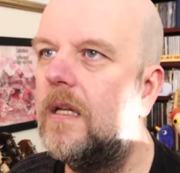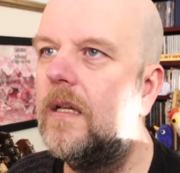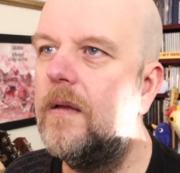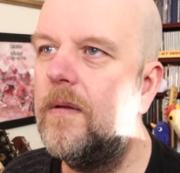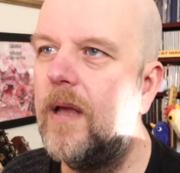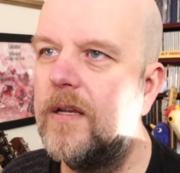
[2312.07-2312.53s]

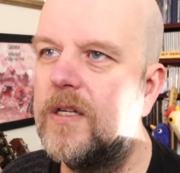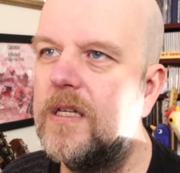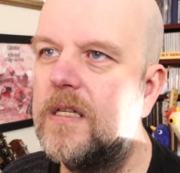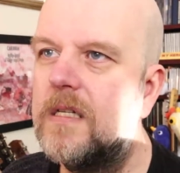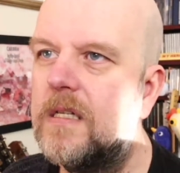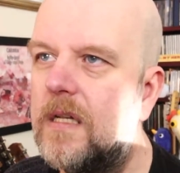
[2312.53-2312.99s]
actually
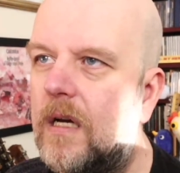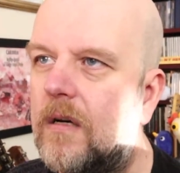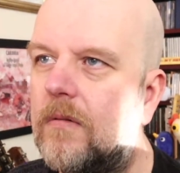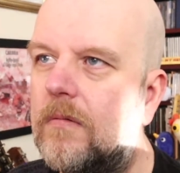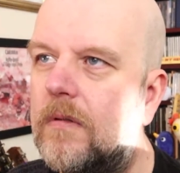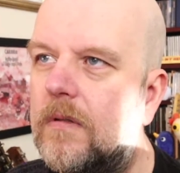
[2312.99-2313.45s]

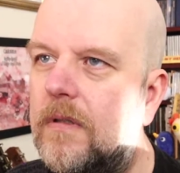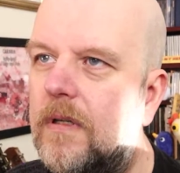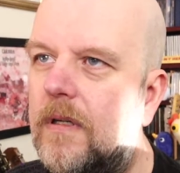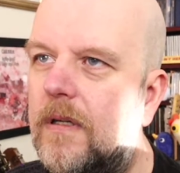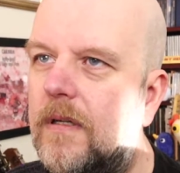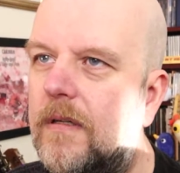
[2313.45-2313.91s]
stole,
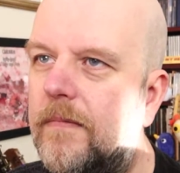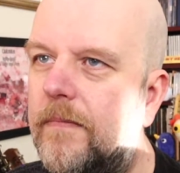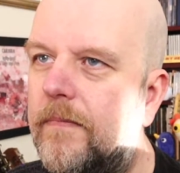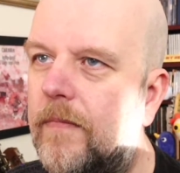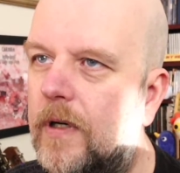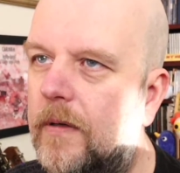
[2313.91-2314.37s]

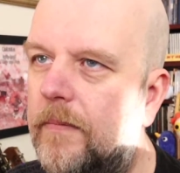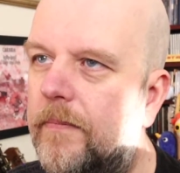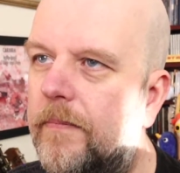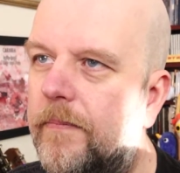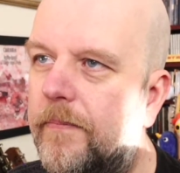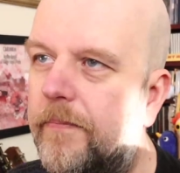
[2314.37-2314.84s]
right?
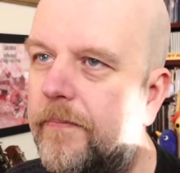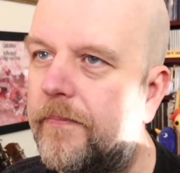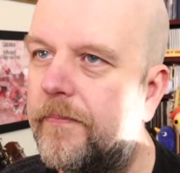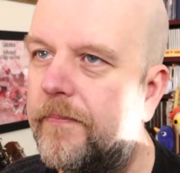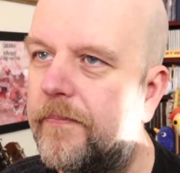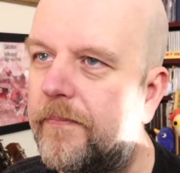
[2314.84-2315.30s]

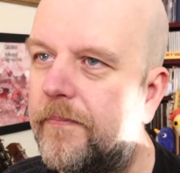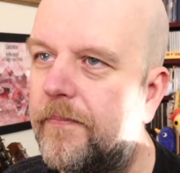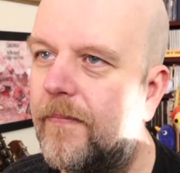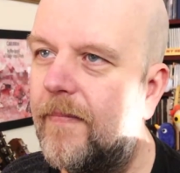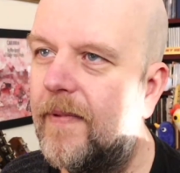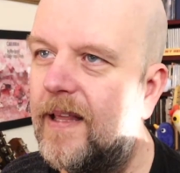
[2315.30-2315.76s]

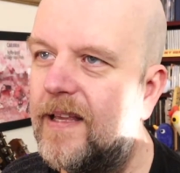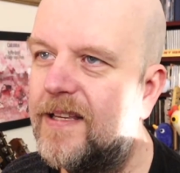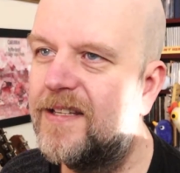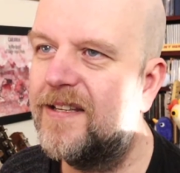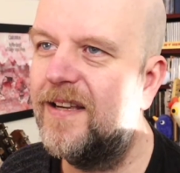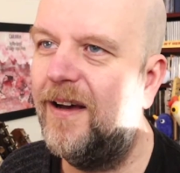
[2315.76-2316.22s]
He
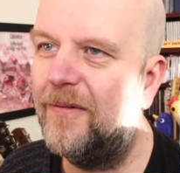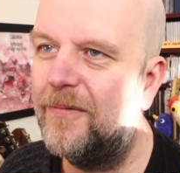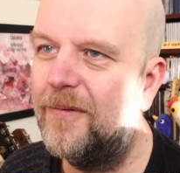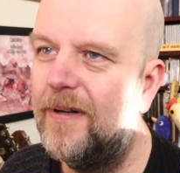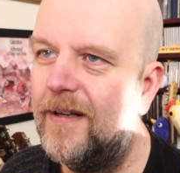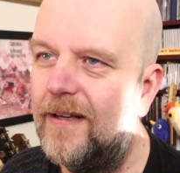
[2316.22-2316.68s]
stole
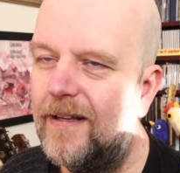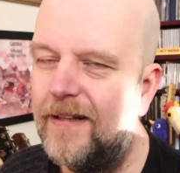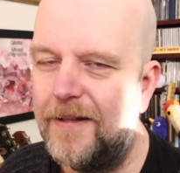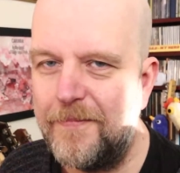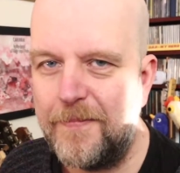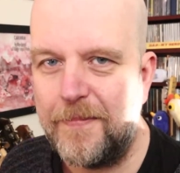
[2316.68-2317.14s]

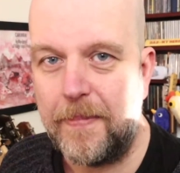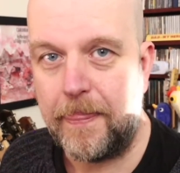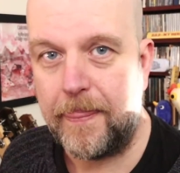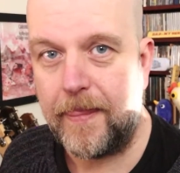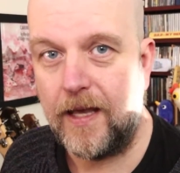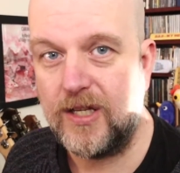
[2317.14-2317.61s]

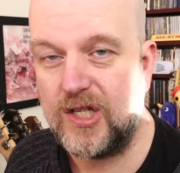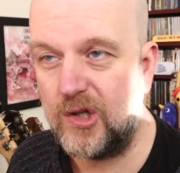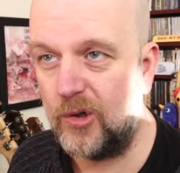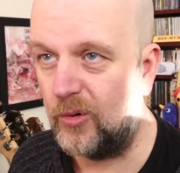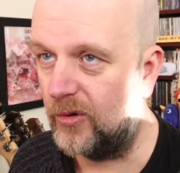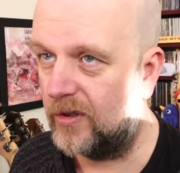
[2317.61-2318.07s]
a
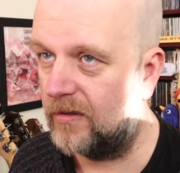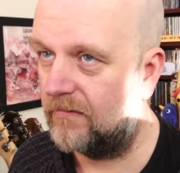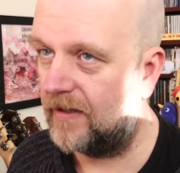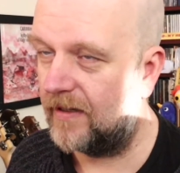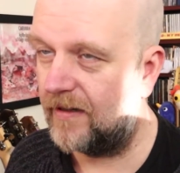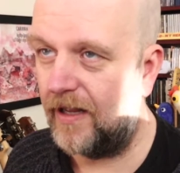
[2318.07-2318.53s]
sword
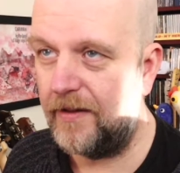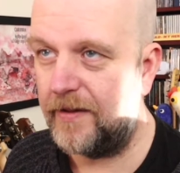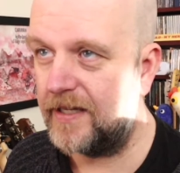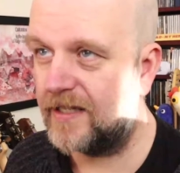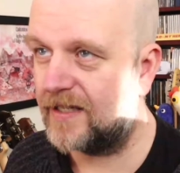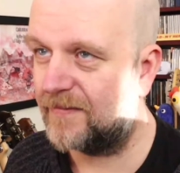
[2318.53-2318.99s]
at
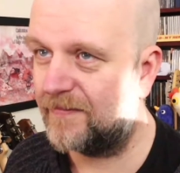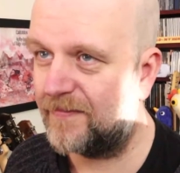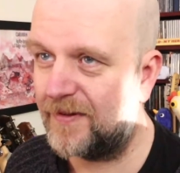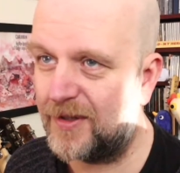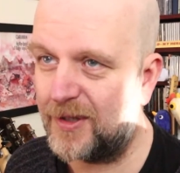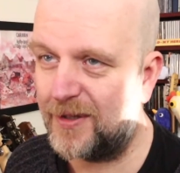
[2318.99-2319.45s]
this
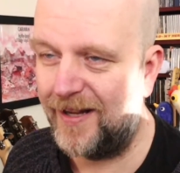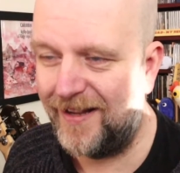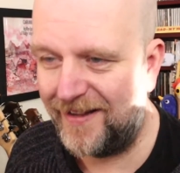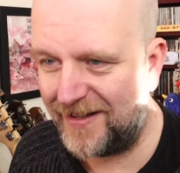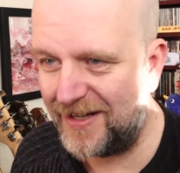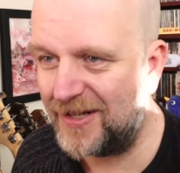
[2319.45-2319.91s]

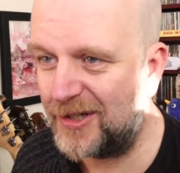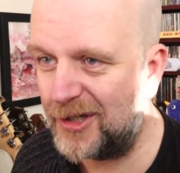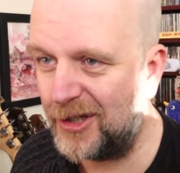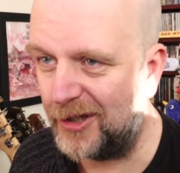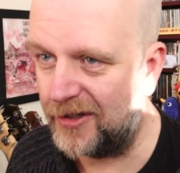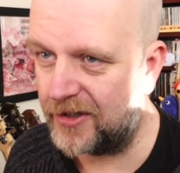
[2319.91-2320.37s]

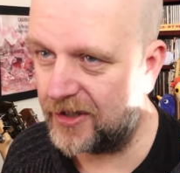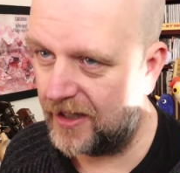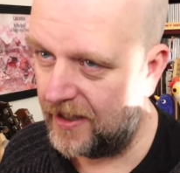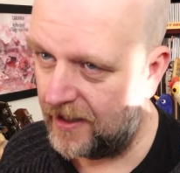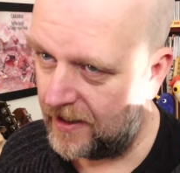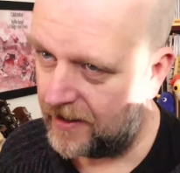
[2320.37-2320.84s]
church,
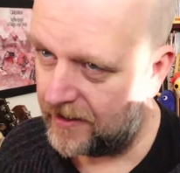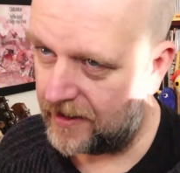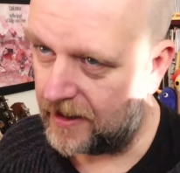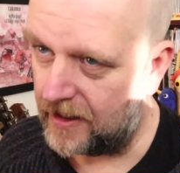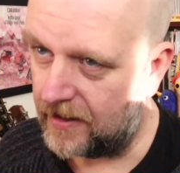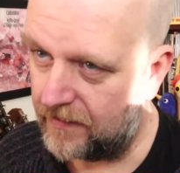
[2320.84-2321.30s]

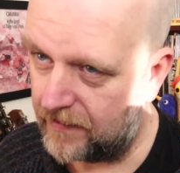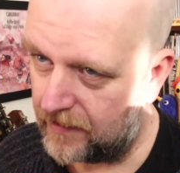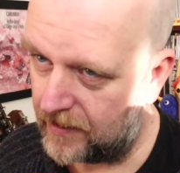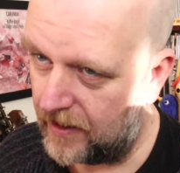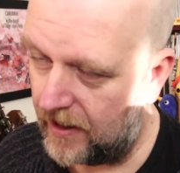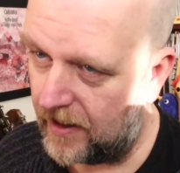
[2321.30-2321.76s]
the
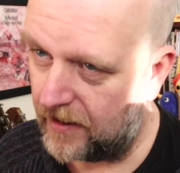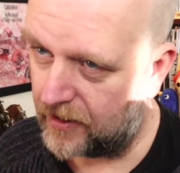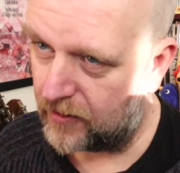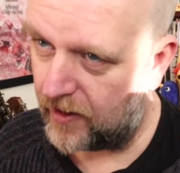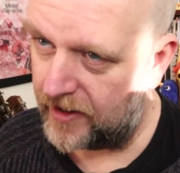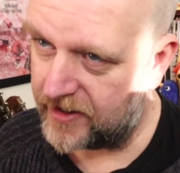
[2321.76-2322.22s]

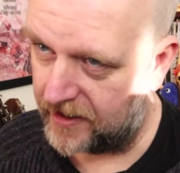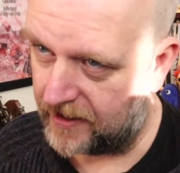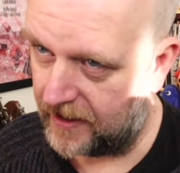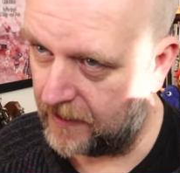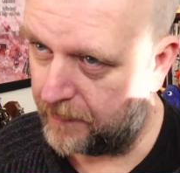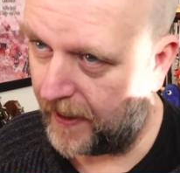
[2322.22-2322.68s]
Christ the
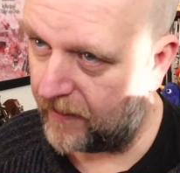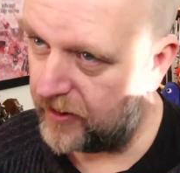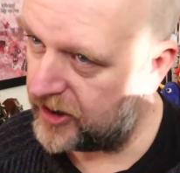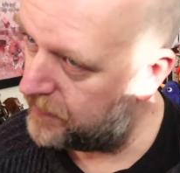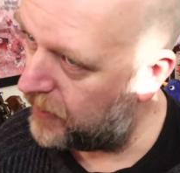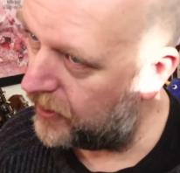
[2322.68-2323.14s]
King parish
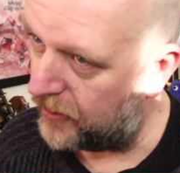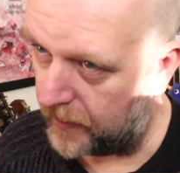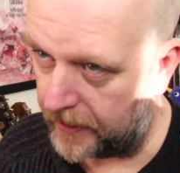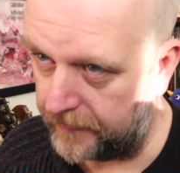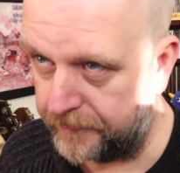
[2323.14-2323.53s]
in Monterrey.